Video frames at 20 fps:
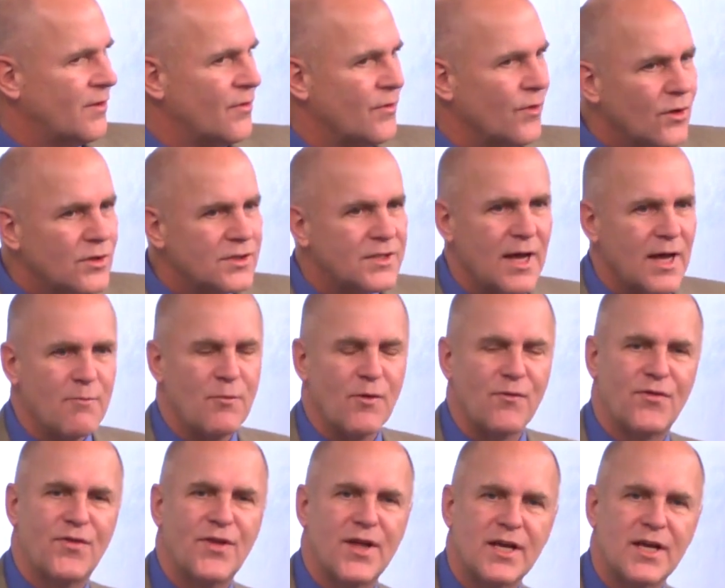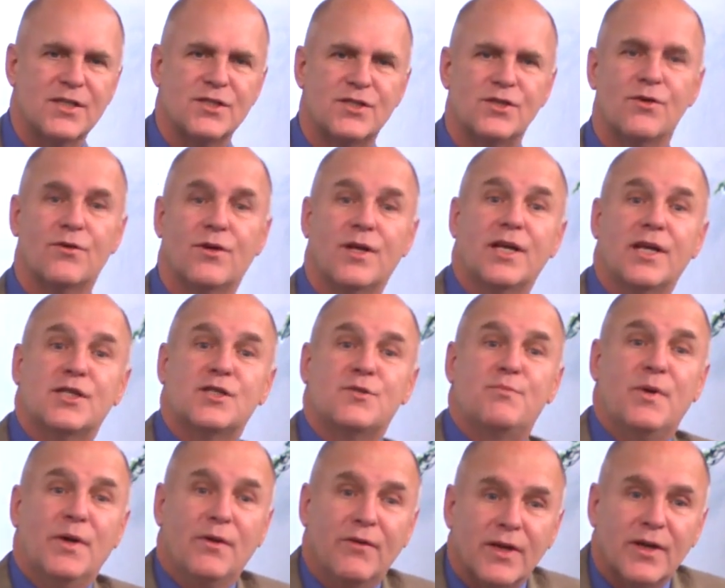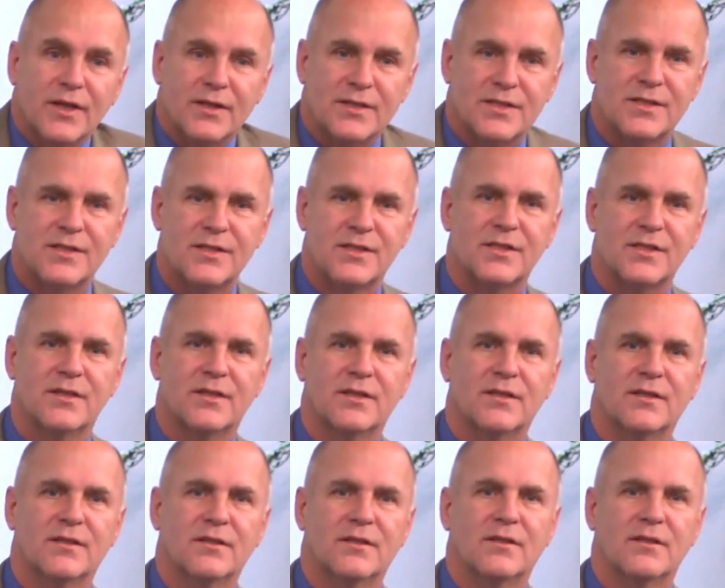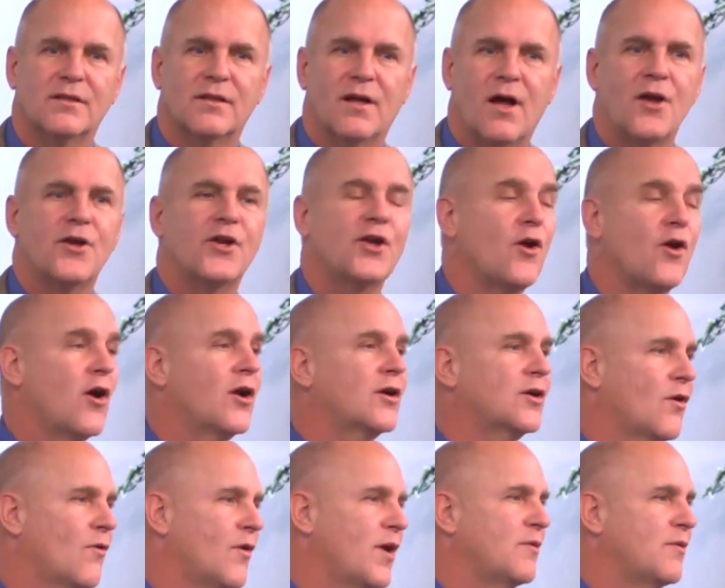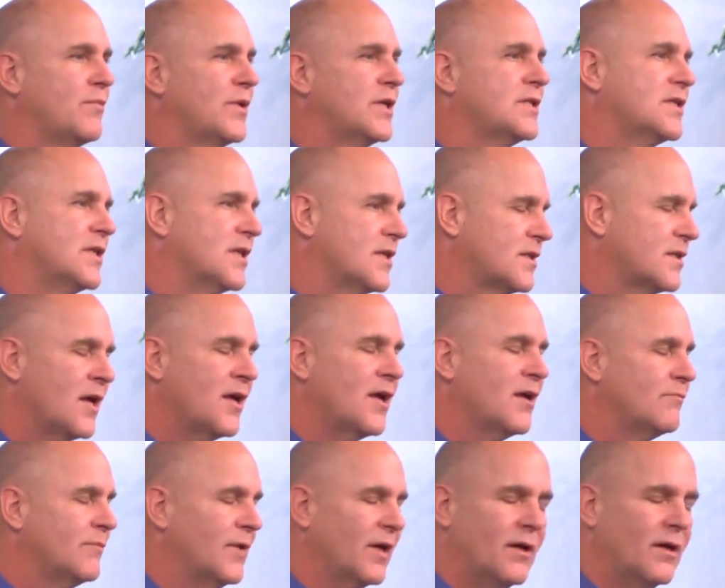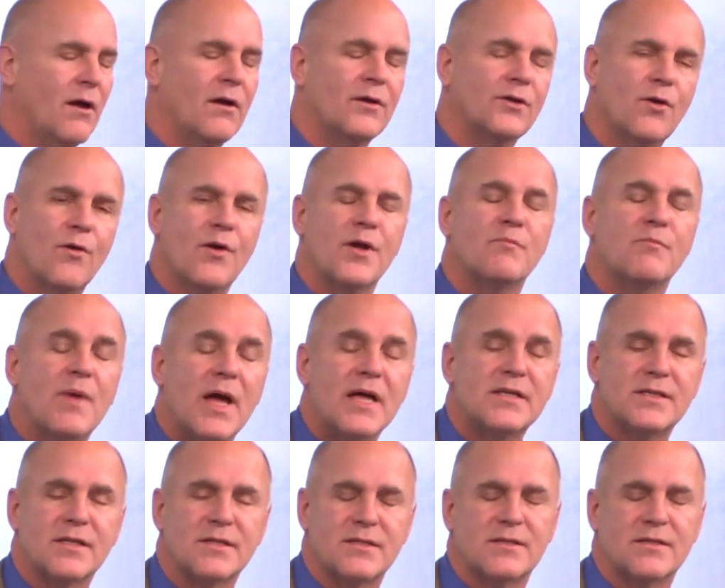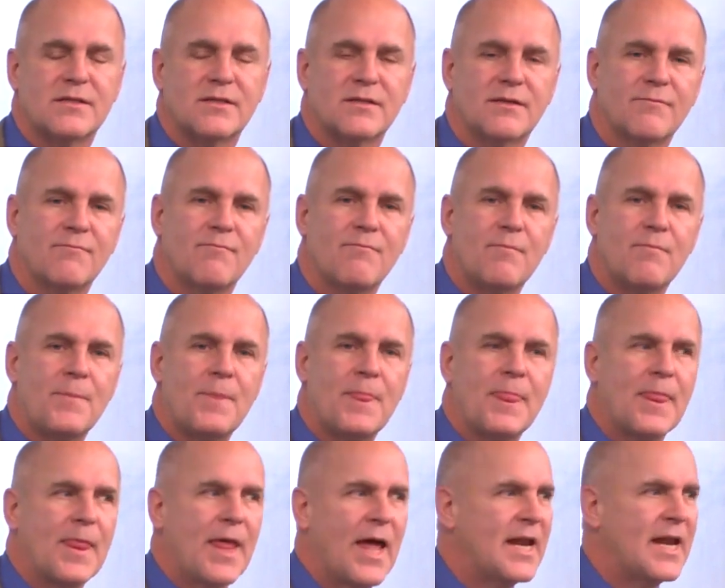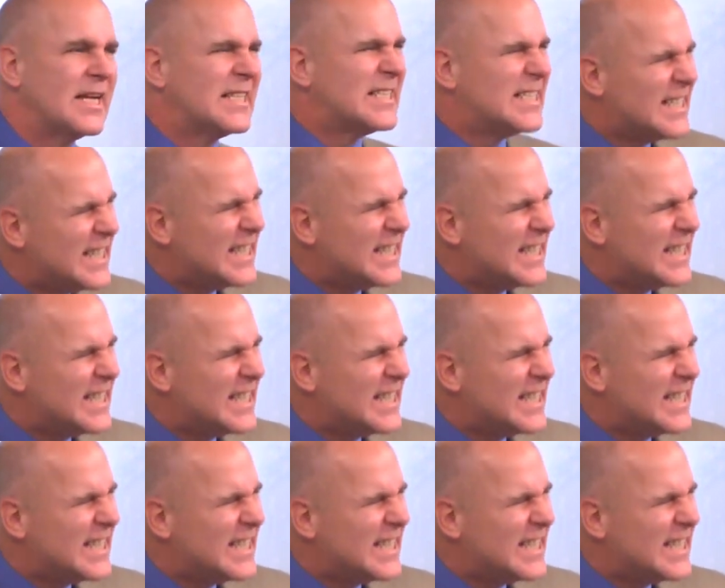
Those type of things you can experience on an ongoing ongoing basis. And it's